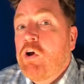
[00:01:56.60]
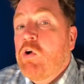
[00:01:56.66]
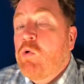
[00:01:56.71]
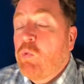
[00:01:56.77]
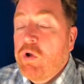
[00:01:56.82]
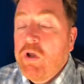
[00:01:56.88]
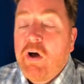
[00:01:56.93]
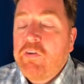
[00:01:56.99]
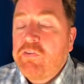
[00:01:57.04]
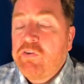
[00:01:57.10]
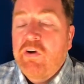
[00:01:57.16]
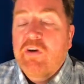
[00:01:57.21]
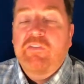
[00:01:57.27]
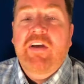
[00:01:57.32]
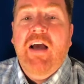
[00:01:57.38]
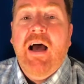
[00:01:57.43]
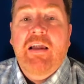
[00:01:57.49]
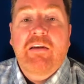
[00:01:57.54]
We also
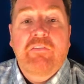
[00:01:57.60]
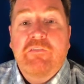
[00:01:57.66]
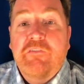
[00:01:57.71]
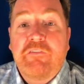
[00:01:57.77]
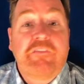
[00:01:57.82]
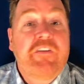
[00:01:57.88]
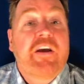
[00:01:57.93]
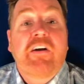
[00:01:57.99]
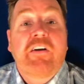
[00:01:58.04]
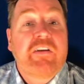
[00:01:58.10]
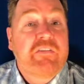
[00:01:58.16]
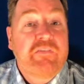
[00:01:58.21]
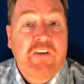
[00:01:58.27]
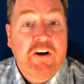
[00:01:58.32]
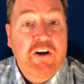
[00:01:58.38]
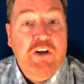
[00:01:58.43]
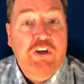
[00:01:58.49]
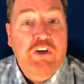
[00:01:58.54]
have gotten very,
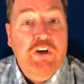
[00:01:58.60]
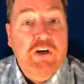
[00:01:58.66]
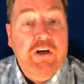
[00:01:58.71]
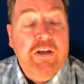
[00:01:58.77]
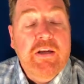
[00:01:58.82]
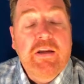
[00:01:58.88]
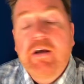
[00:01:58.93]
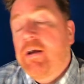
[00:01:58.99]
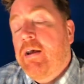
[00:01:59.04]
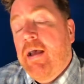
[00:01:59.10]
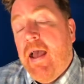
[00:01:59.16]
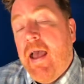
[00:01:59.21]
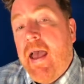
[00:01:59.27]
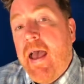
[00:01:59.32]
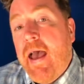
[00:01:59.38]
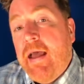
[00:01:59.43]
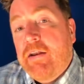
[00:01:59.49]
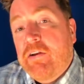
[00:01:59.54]
very good
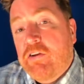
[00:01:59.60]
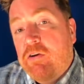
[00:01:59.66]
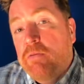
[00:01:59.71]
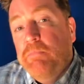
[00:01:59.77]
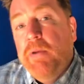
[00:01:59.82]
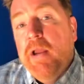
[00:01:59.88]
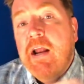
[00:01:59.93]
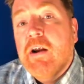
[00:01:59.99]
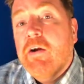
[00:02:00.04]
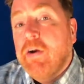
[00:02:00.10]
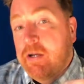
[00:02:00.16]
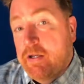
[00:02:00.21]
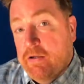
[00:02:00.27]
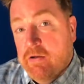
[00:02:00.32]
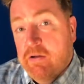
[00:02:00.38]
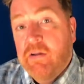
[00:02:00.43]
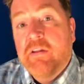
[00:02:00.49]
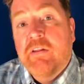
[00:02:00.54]
at comparing
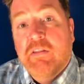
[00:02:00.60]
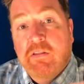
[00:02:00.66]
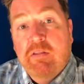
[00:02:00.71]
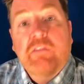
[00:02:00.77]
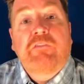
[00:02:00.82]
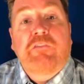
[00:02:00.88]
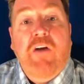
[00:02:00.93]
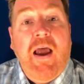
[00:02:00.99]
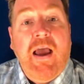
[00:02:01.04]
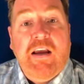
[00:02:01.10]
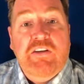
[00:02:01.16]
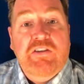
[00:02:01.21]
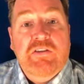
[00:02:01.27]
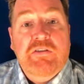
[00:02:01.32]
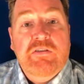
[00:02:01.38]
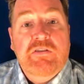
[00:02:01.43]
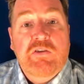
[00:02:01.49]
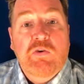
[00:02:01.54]

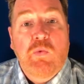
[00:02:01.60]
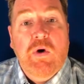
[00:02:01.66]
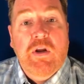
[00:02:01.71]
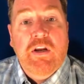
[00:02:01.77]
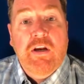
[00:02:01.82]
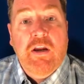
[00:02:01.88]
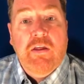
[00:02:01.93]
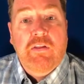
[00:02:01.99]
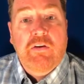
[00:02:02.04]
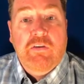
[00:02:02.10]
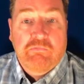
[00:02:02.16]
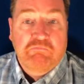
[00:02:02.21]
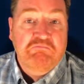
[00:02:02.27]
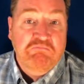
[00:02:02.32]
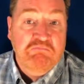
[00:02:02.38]
fractions to one another,